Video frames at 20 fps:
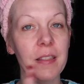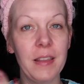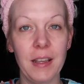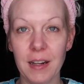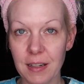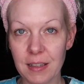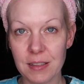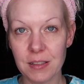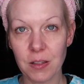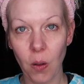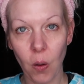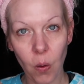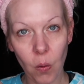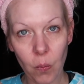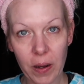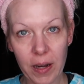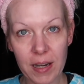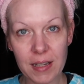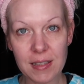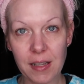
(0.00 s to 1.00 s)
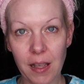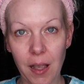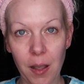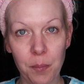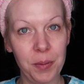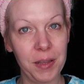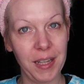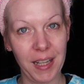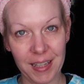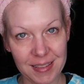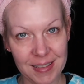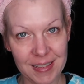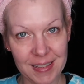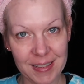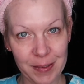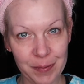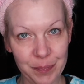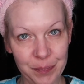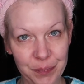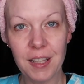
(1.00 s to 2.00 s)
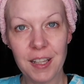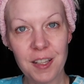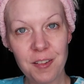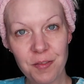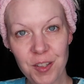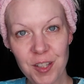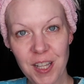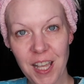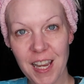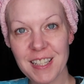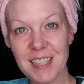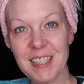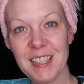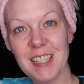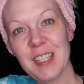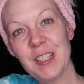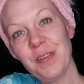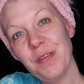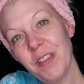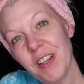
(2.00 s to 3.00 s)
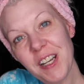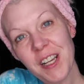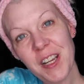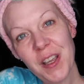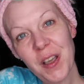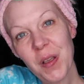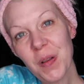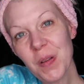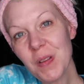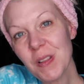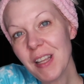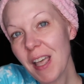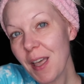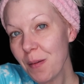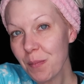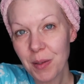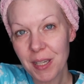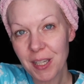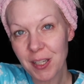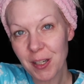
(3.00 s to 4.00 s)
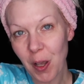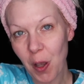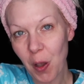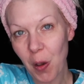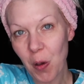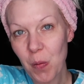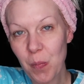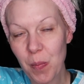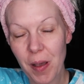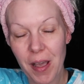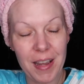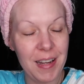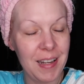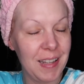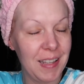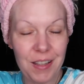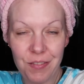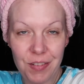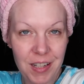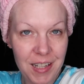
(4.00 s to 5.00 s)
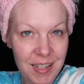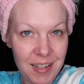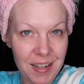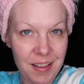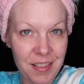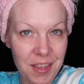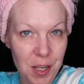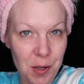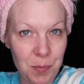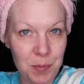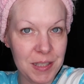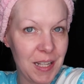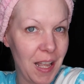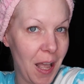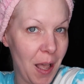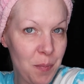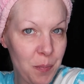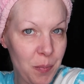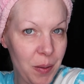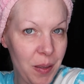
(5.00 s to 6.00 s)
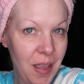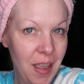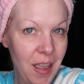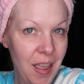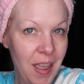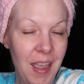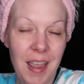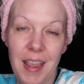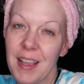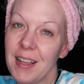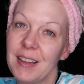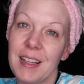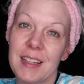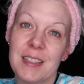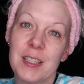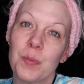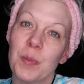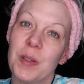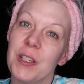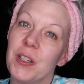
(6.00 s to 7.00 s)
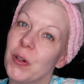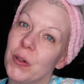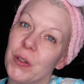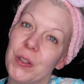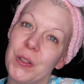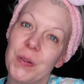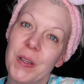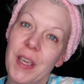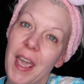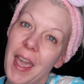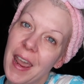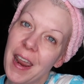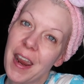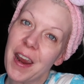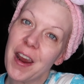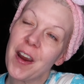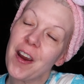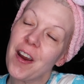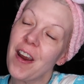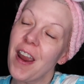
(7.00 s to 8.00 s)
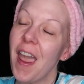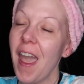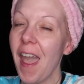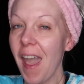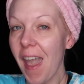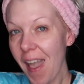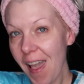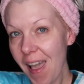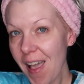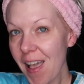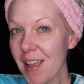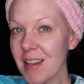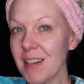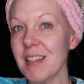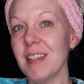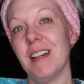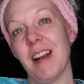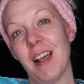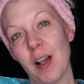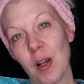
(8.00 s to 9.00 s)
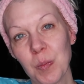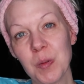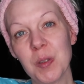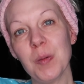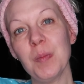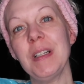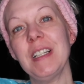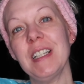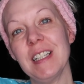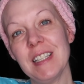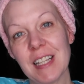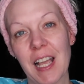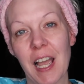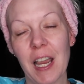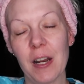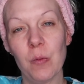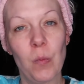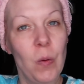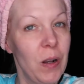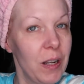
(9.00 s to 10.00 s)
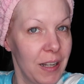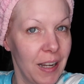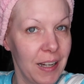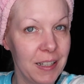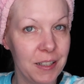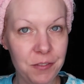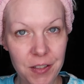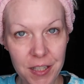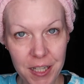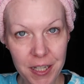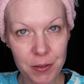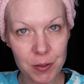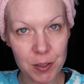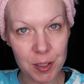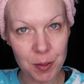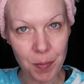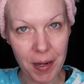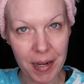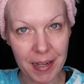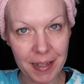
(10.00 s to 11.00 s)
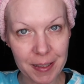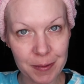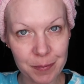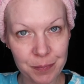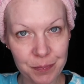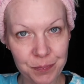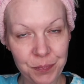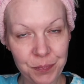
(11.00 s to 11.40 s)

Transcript: That is always a plus. If you liked this video, let me know by giving it a thumbs up. It lets me know you care, and it helps me decide what kind of videos to make.